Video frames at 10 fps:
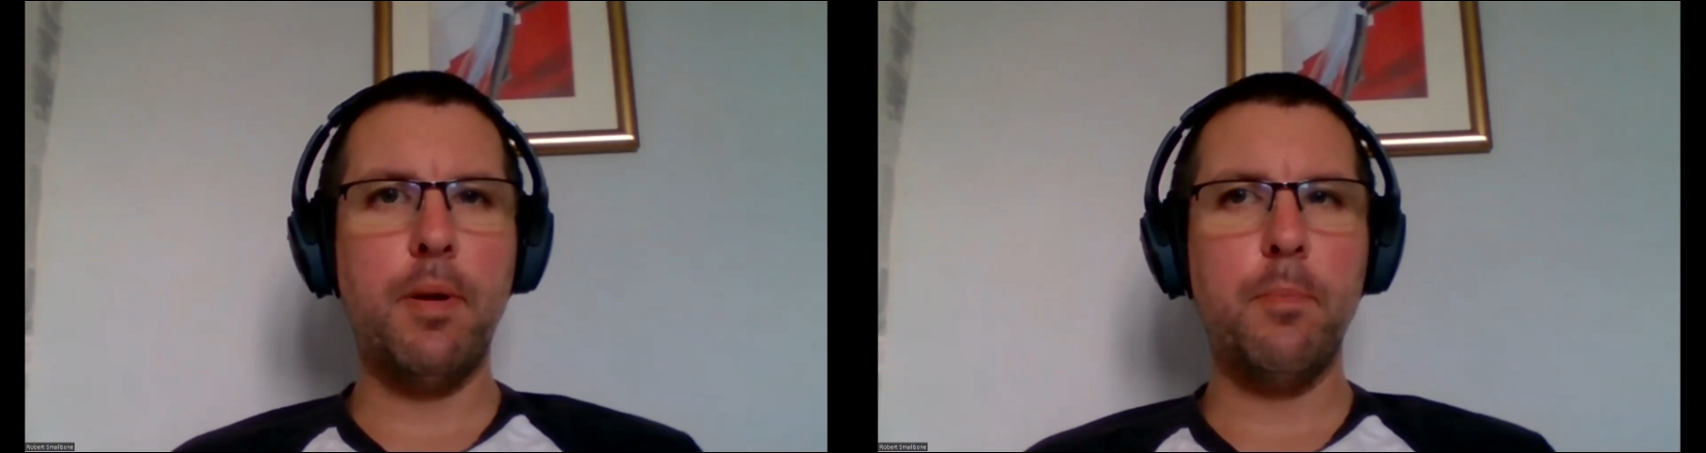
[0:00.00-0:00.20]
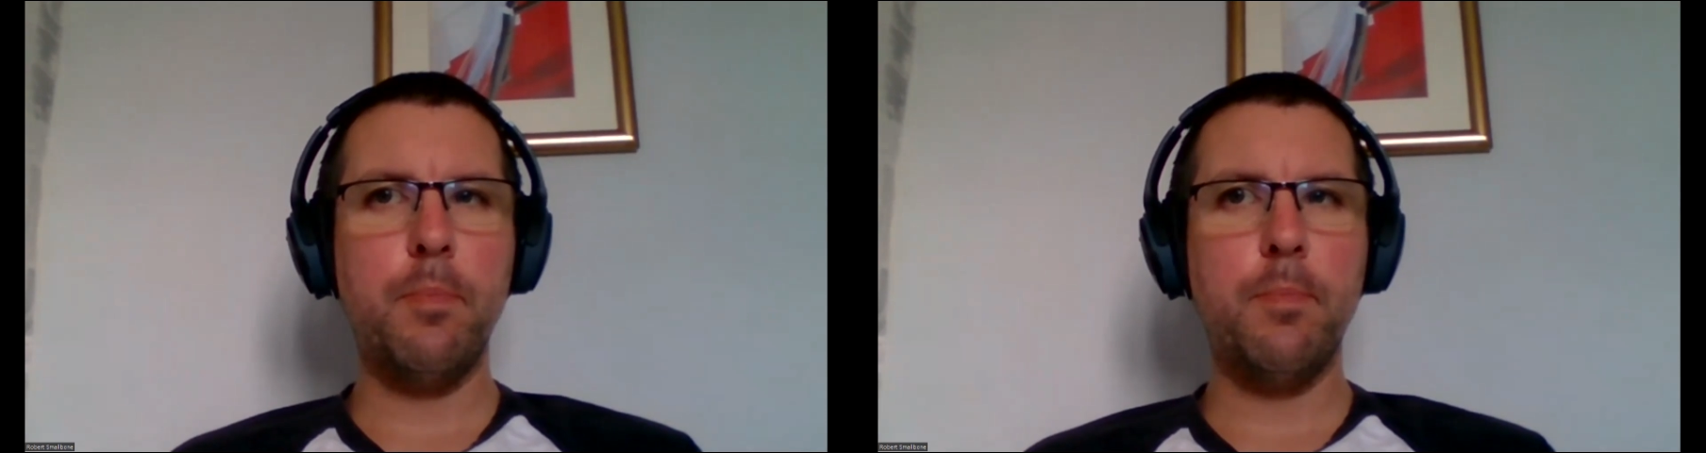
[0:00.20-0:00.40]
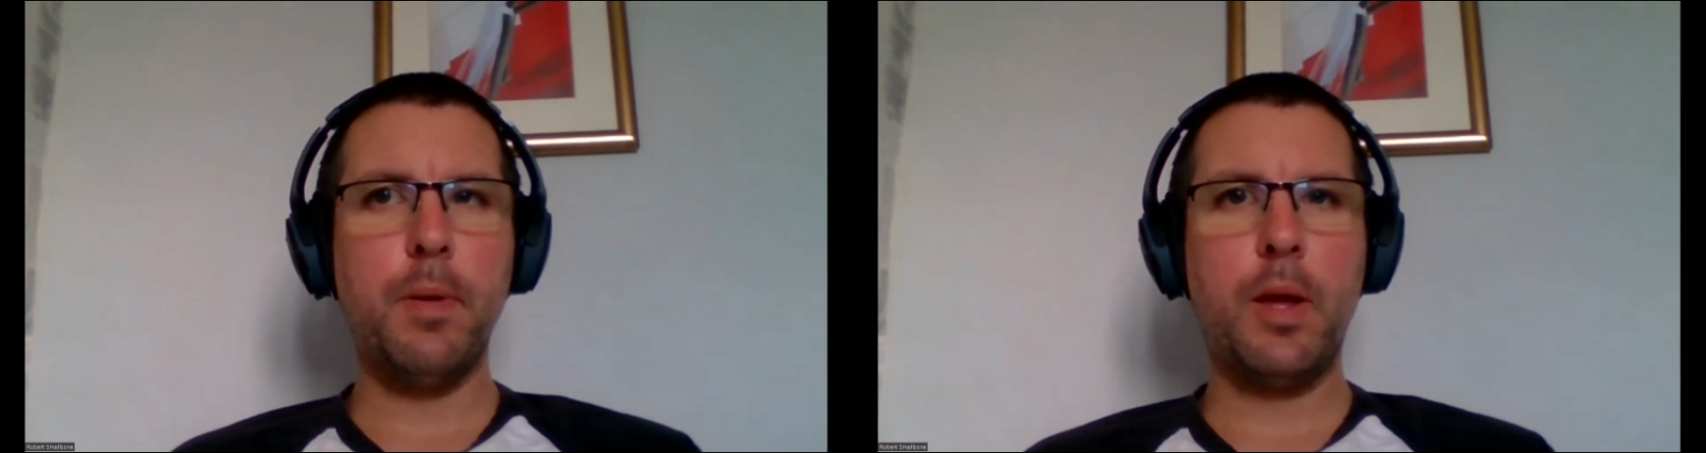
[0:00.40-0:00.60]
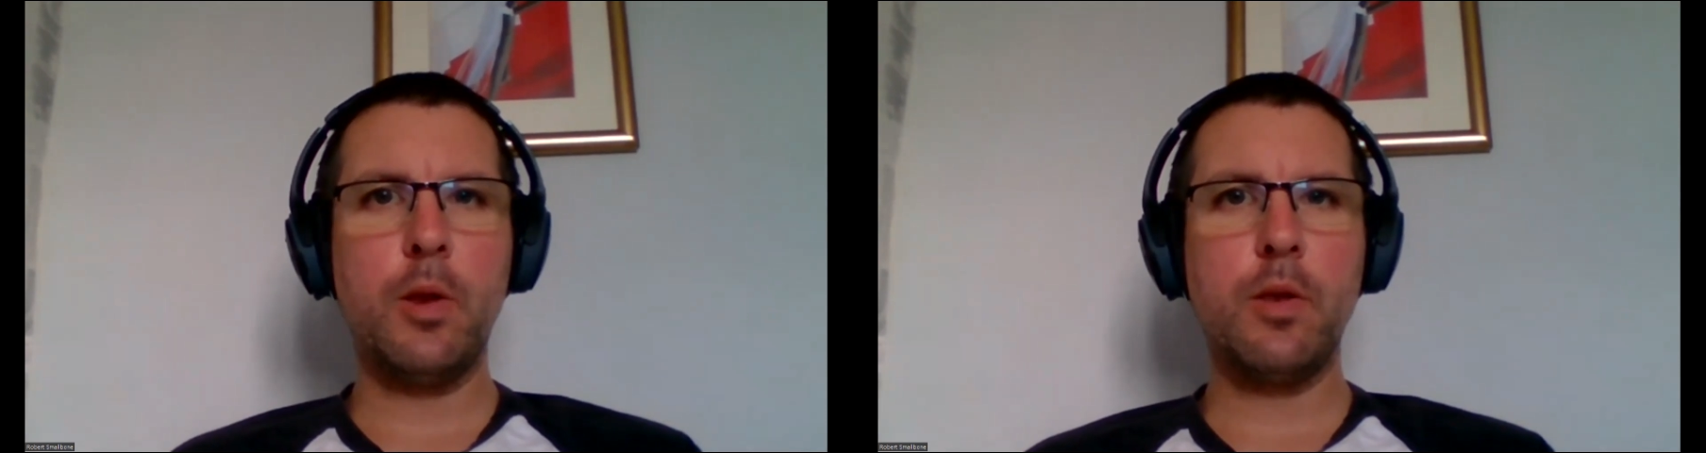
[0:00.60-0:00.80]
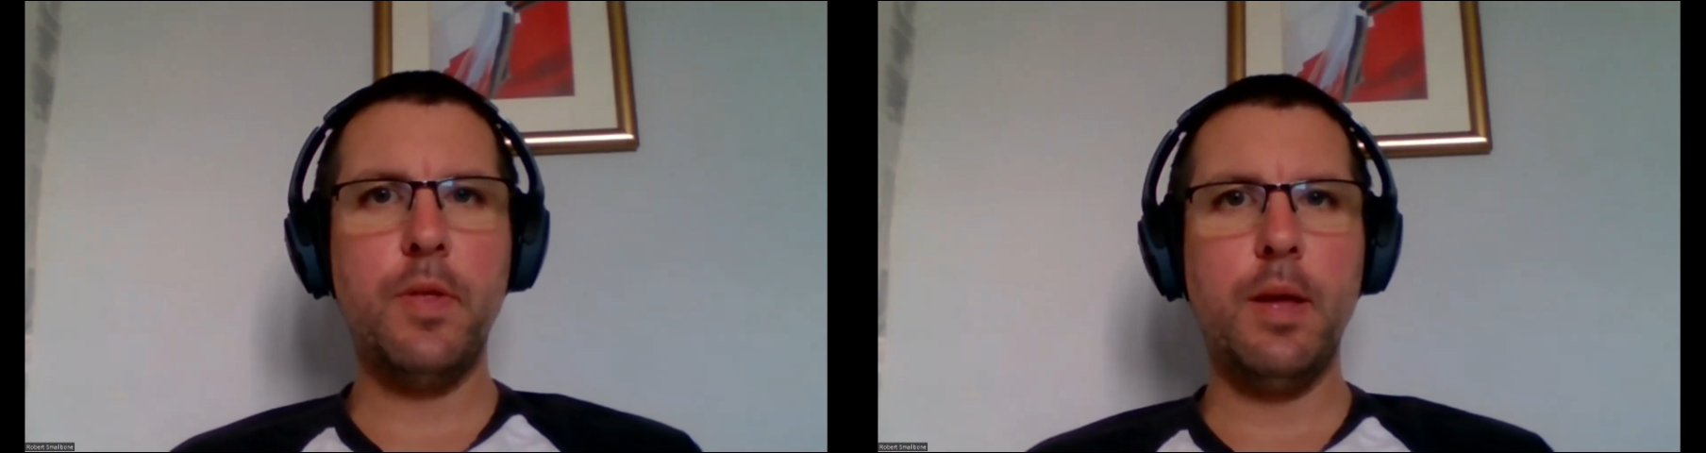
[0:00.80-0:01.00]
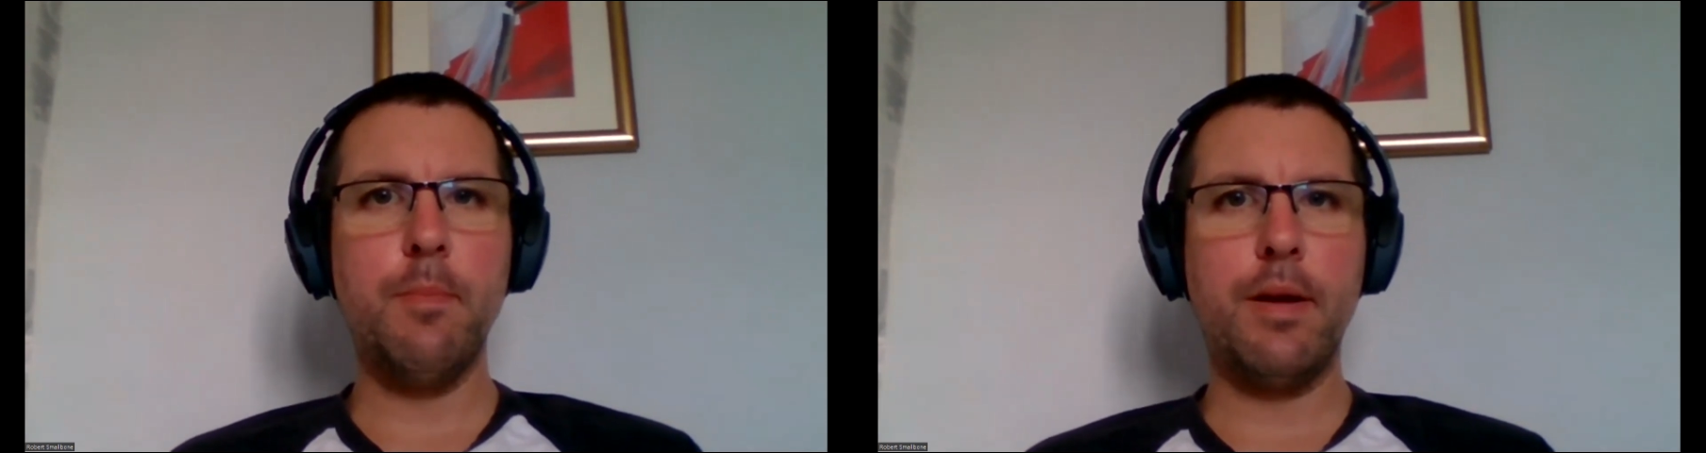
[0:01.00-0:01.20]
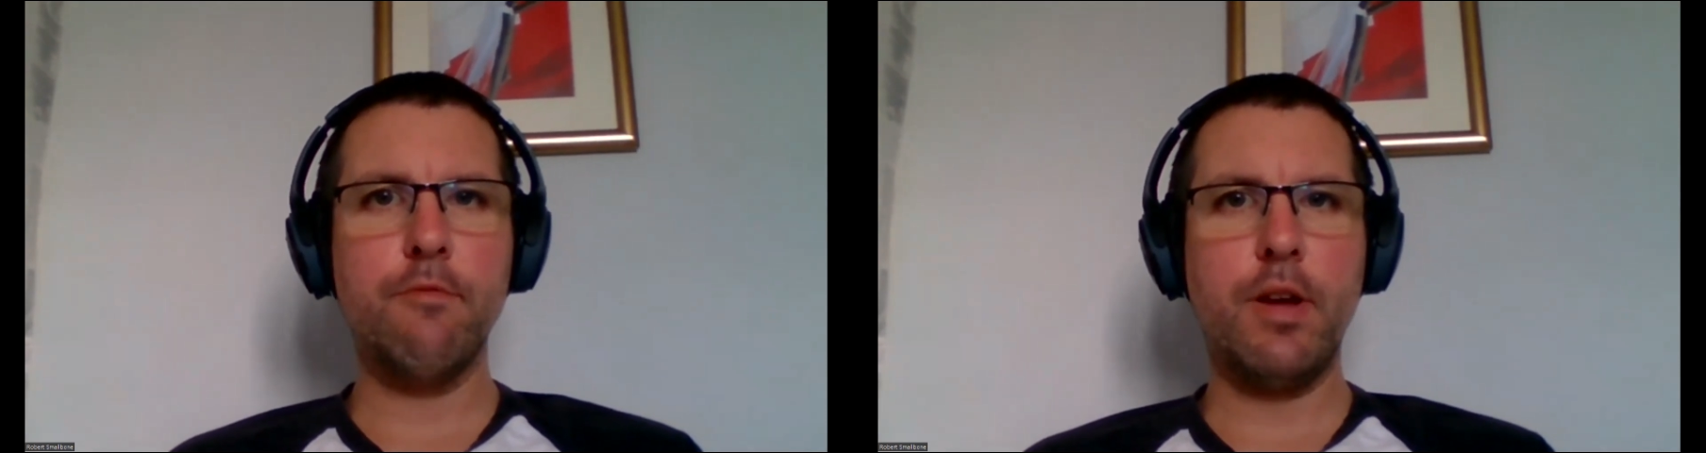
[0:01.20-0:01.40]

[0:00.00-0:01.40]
but because of the amount